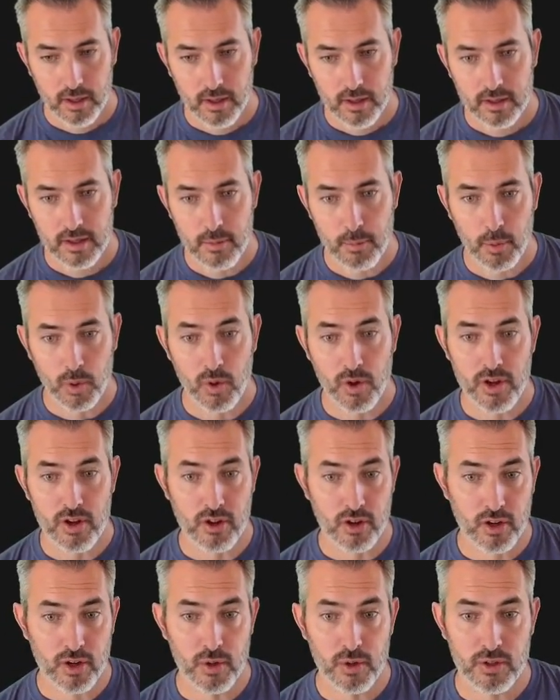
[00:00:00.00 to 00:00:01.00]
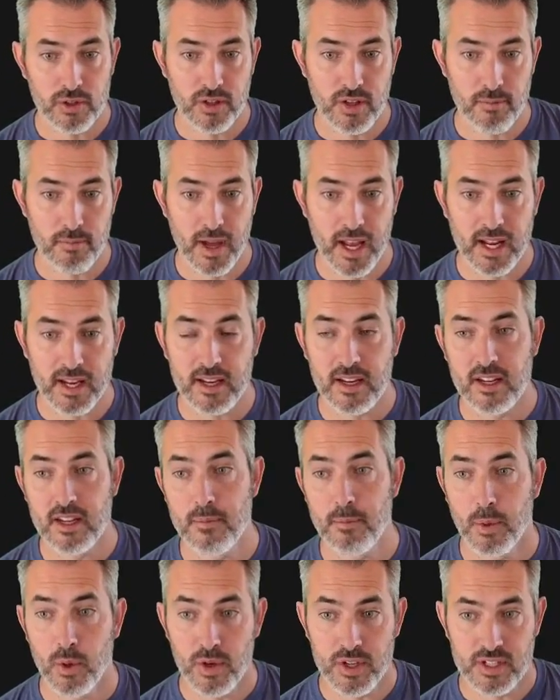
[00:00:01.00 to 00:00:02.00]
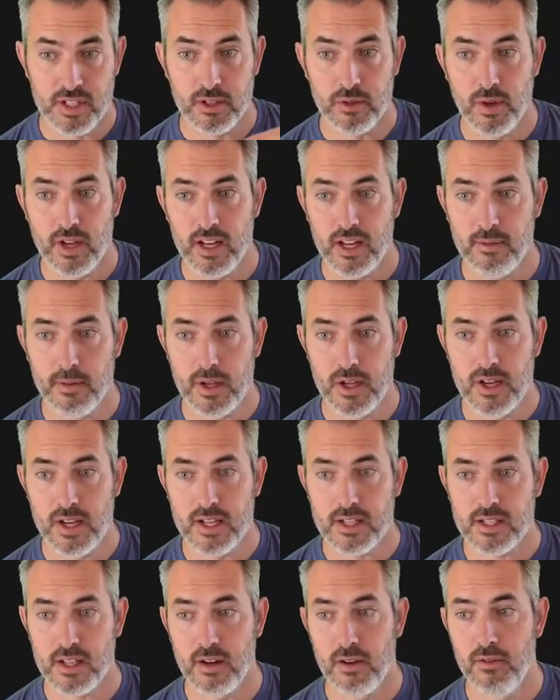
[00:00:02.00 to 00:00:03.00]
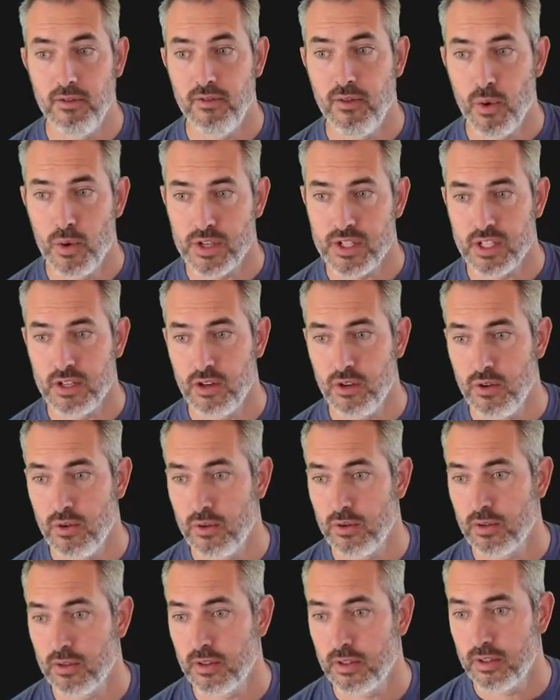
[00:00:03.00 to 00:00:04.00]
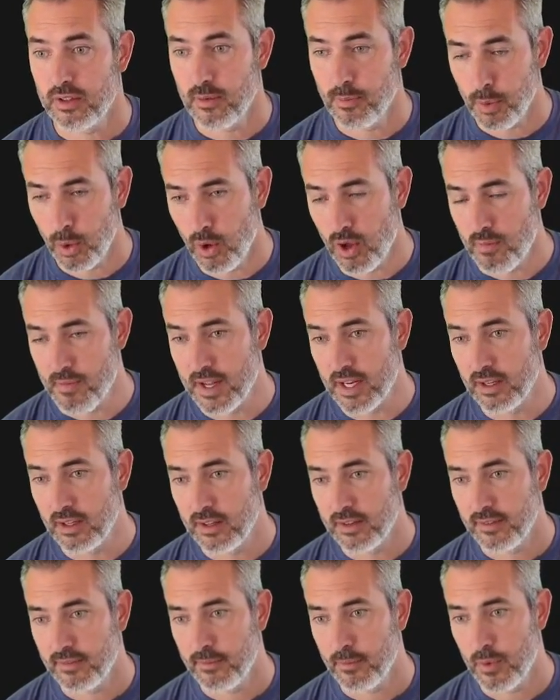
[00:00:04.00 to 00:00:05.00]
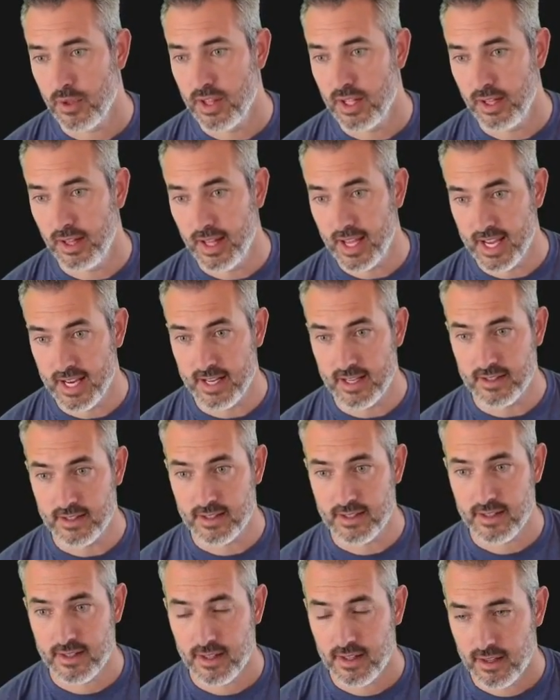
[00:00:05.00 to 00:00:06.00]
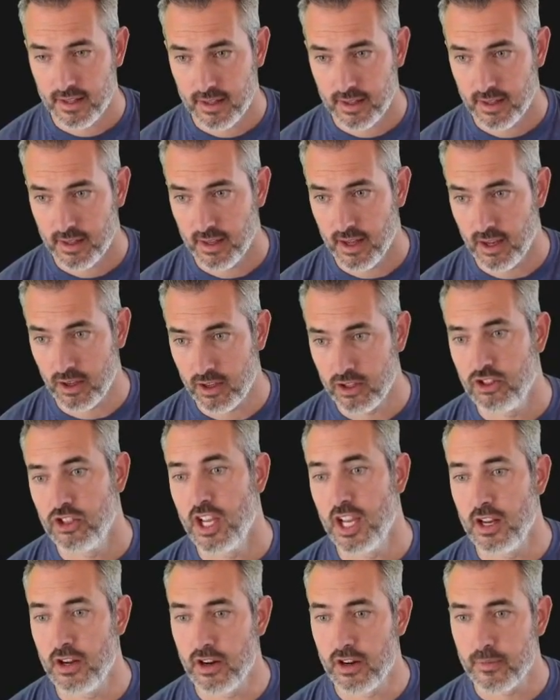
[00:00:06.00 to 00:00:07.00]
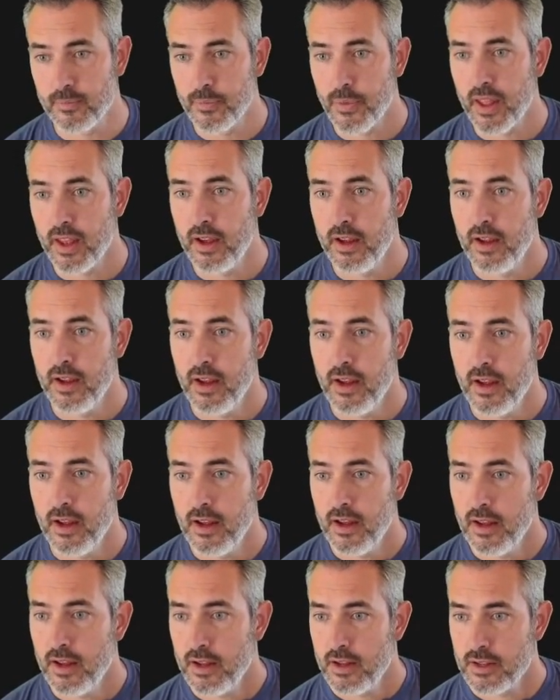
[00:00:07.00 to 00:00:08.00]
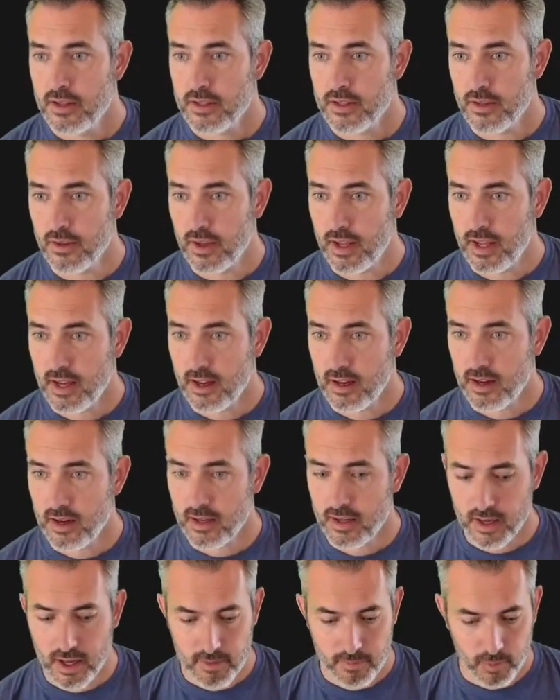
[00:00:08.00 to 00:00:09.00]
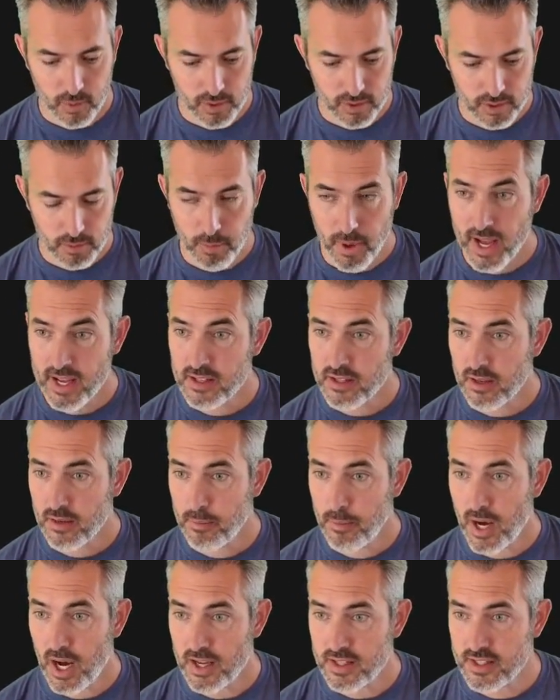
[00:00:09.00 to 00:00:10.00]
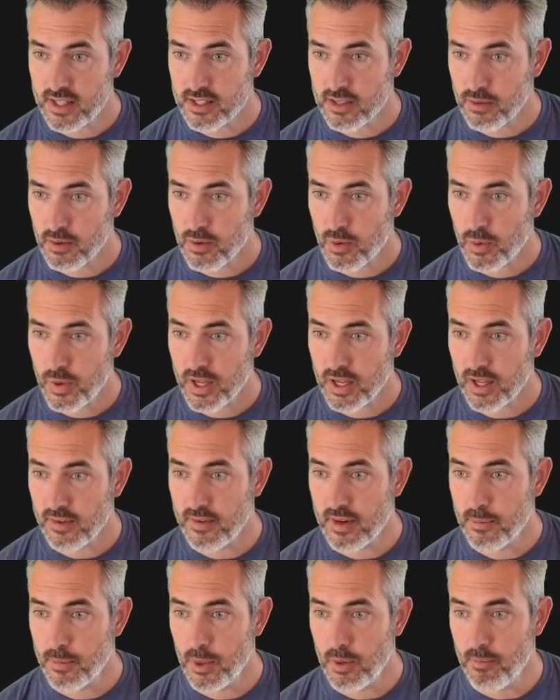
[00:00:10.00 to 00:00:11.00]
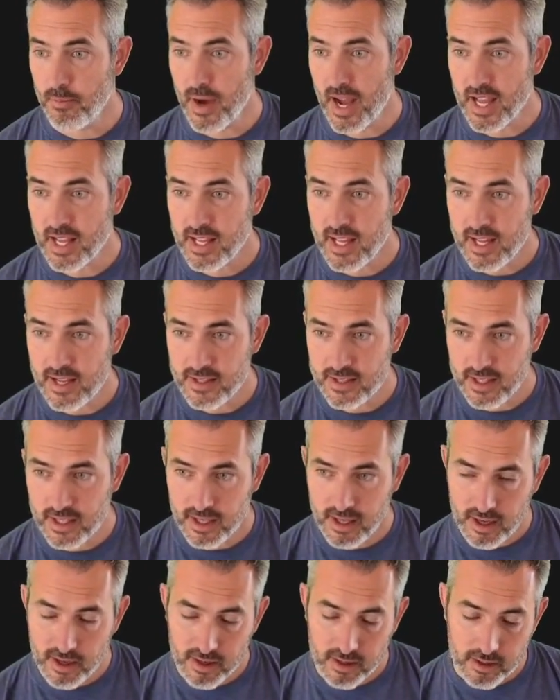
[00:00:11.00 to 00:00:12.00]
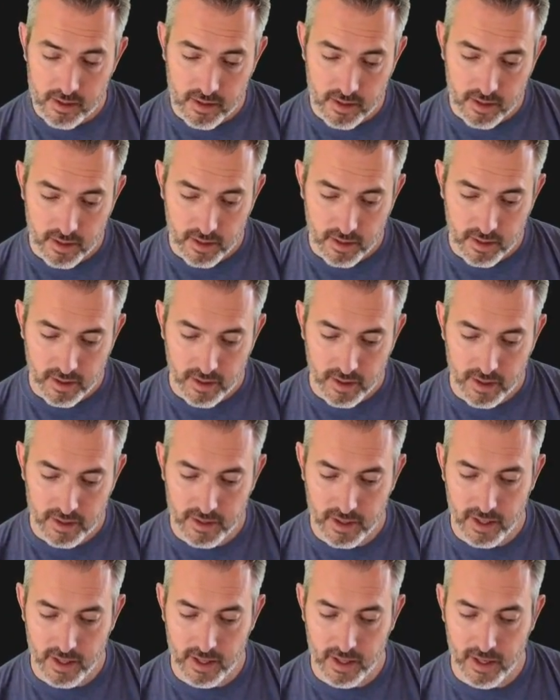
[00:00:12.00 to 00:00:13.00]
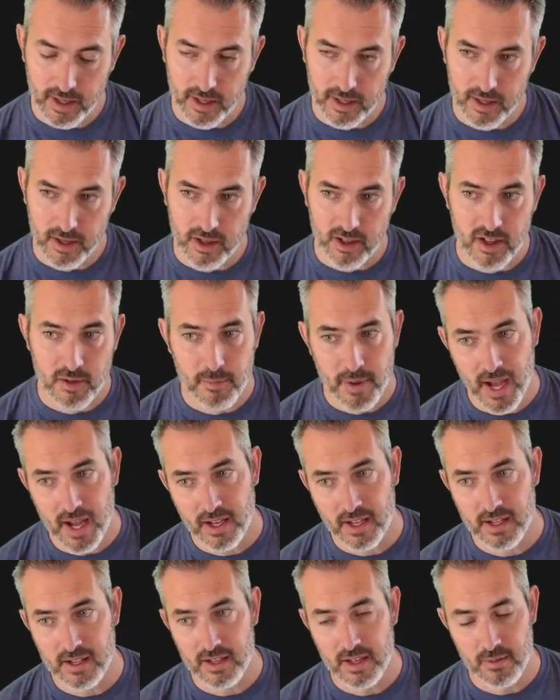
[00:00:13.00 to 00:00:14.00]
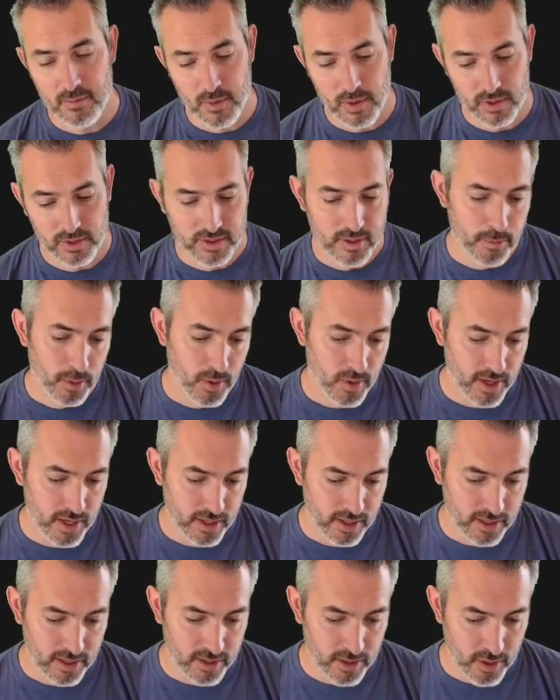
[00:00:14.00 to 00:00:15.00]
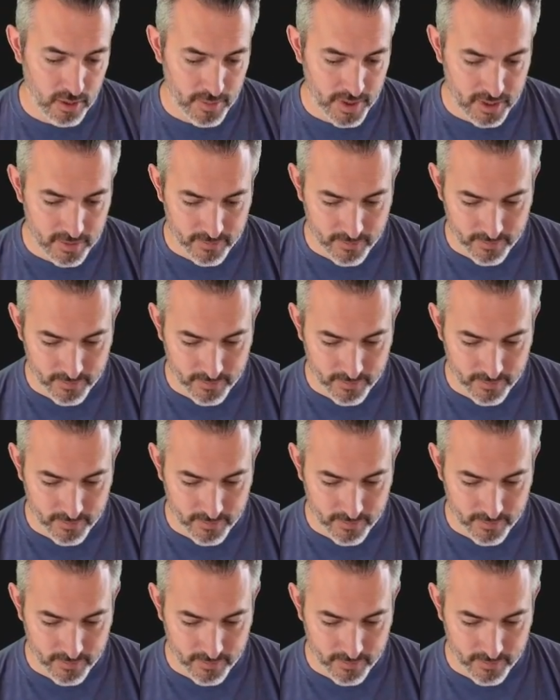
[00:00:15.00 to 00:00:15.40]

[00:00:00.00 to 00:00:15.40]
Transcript: deploy your code to the main and it deploys it to AWS, it'll force a new deployment with the latest container. So here, I'm going to pause this real quick. I'm going to put my keys in here, and then I'll come back and then we'll deploy it in a little bit.